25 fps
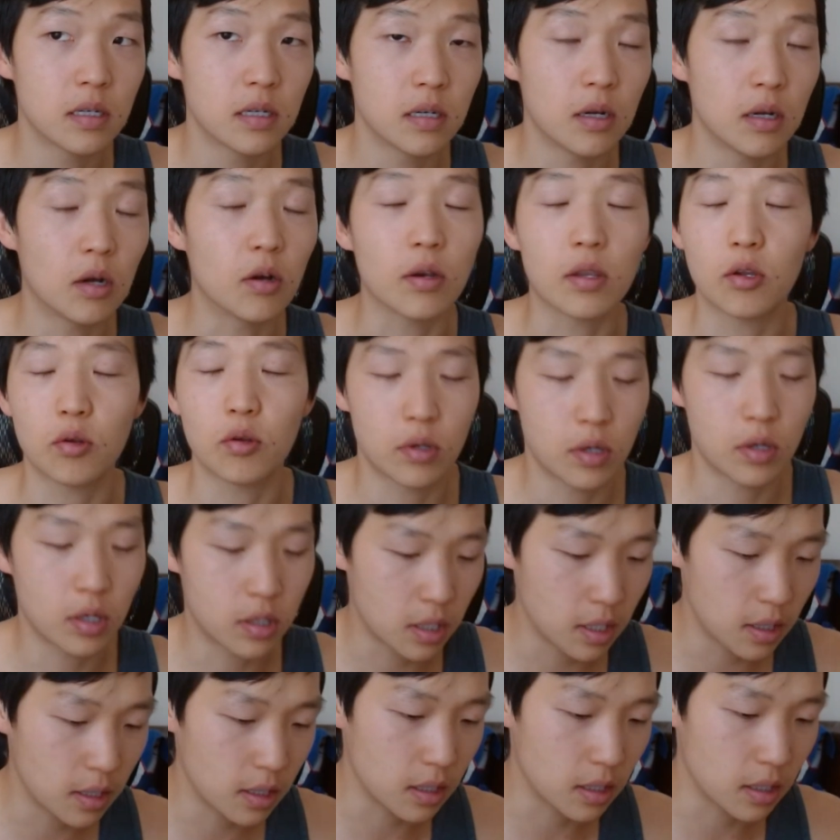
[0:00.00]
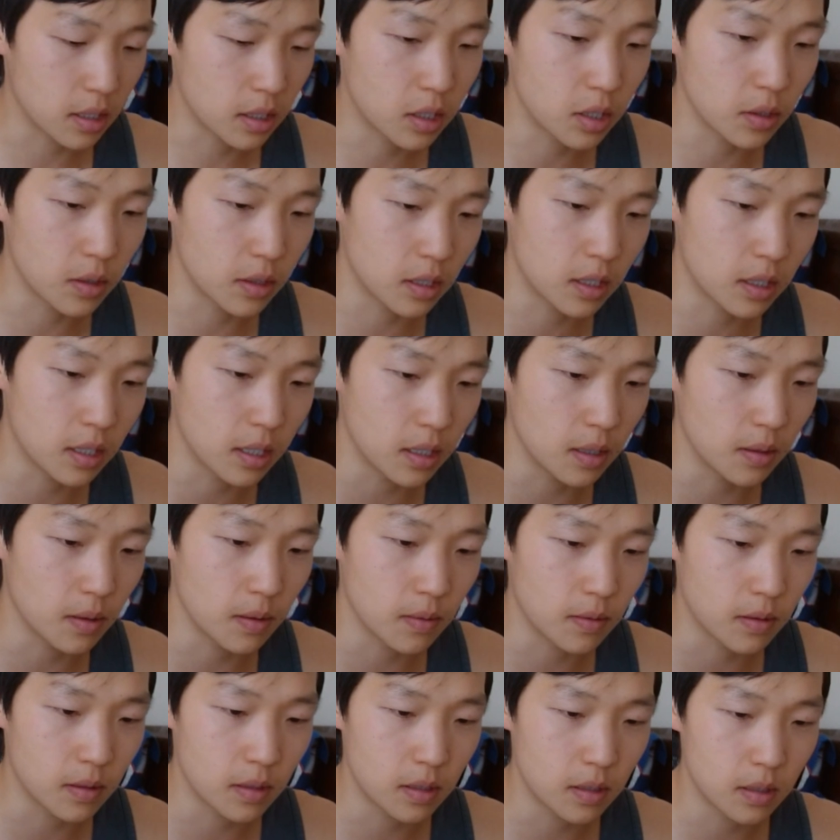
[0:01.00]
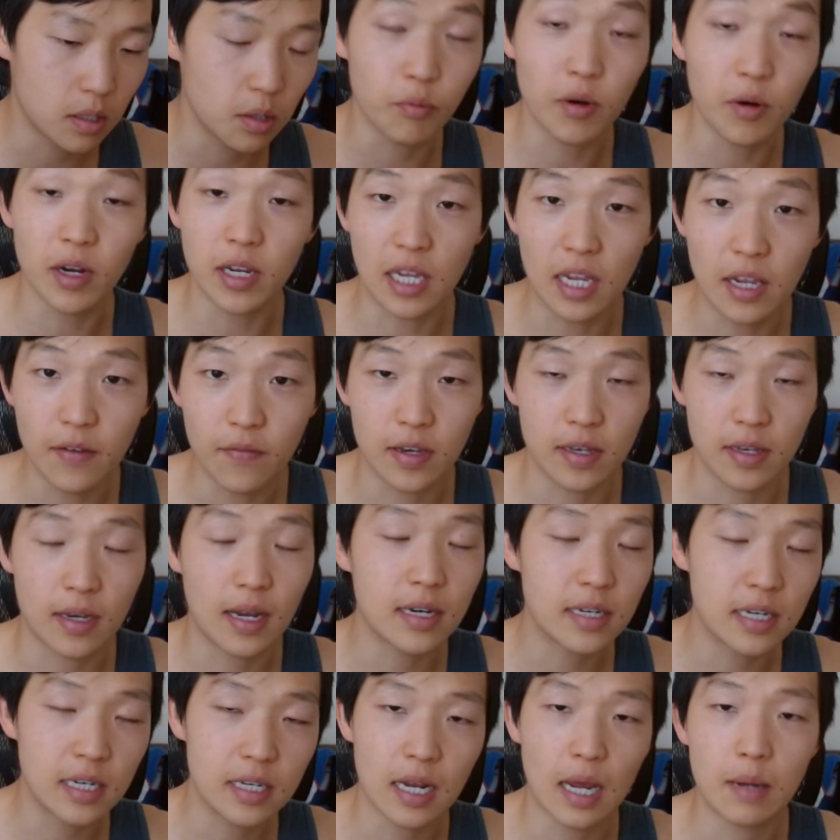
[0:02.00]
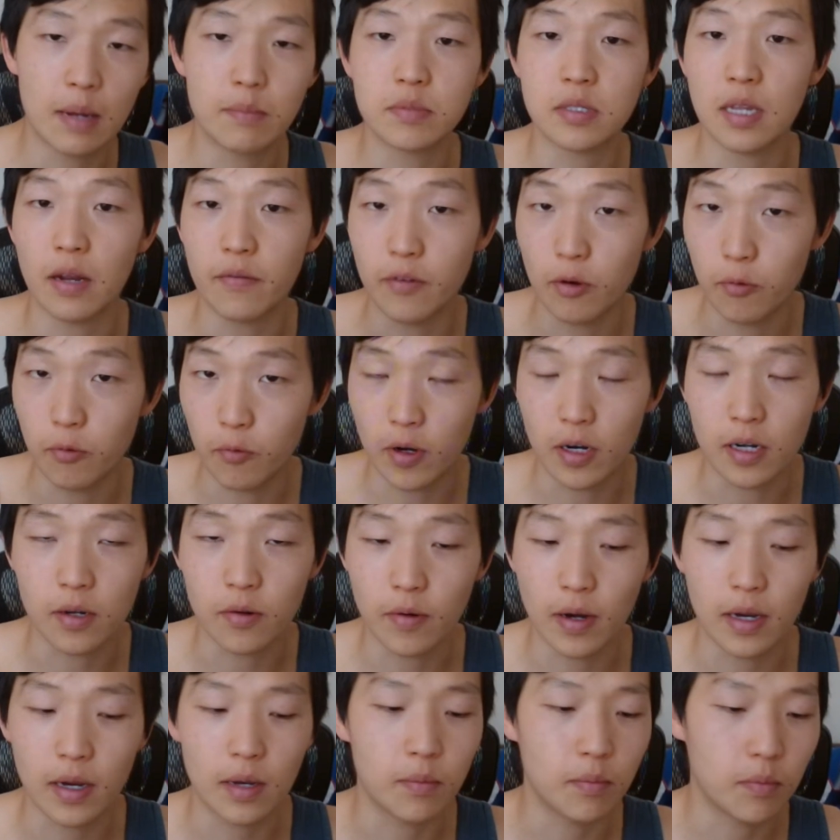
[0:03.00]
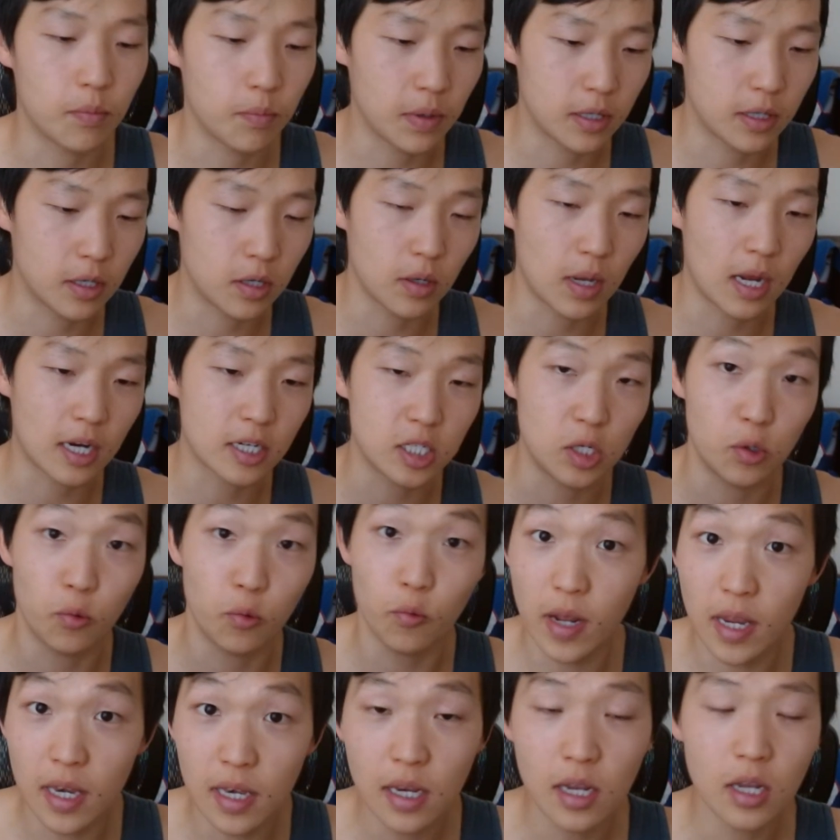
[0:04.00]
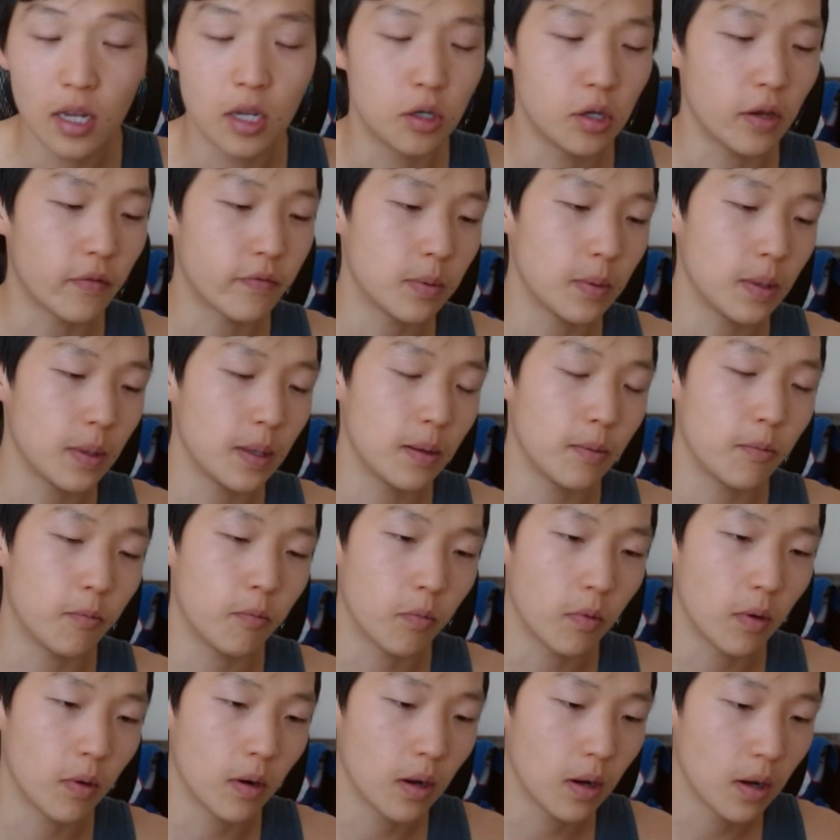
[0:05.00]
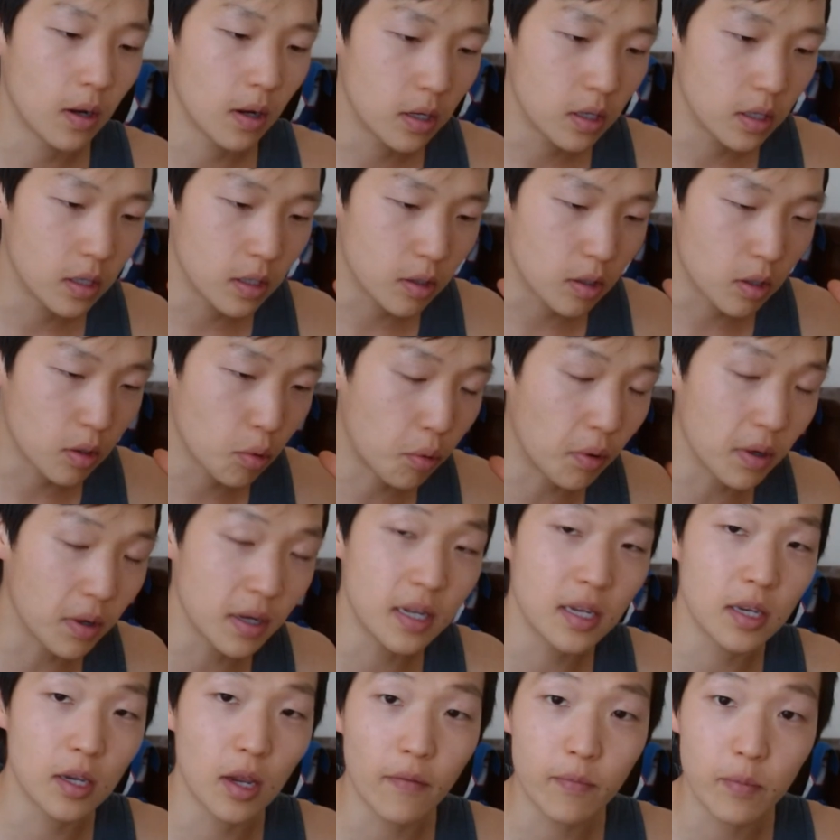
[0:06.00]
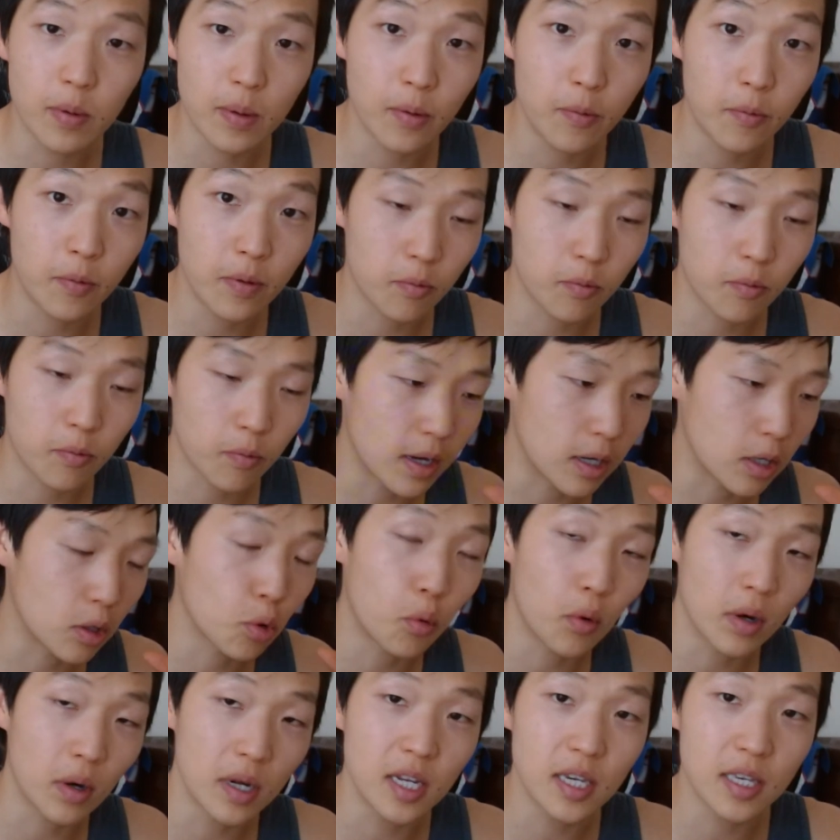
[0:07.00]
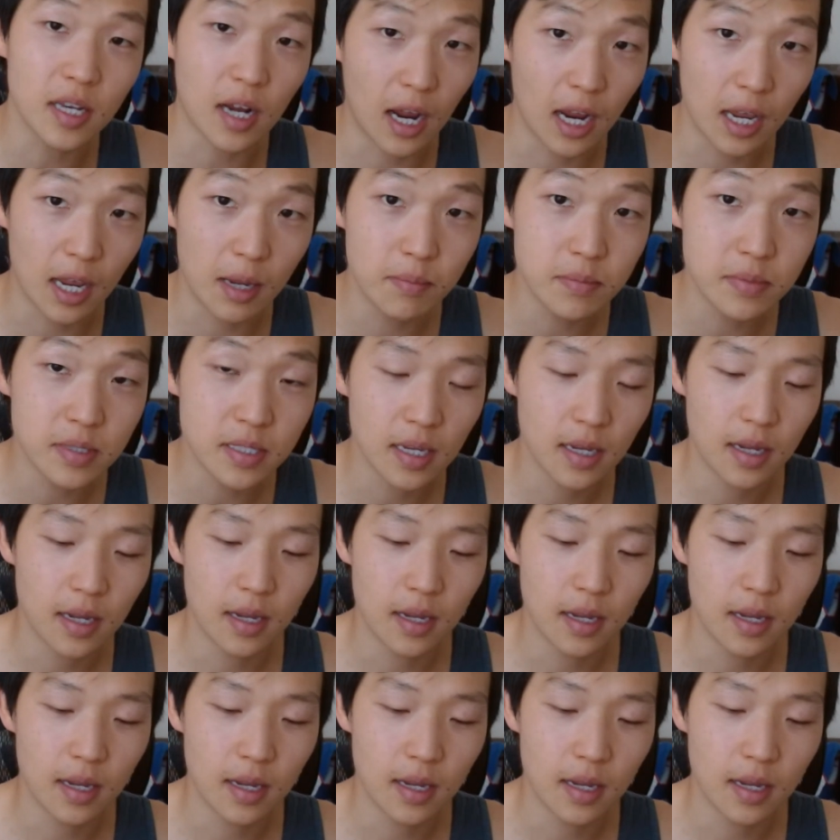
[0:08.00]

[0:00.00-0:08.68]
Oh, to break even, 19 times to every one, right? But to actually win, you have to be 20. You have to be right 20 times